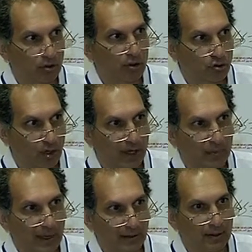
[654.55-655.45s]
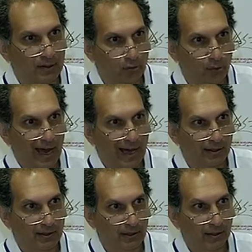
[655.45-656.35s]
to try to make this a
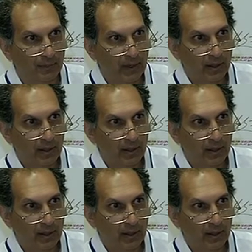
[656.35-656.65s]
reality,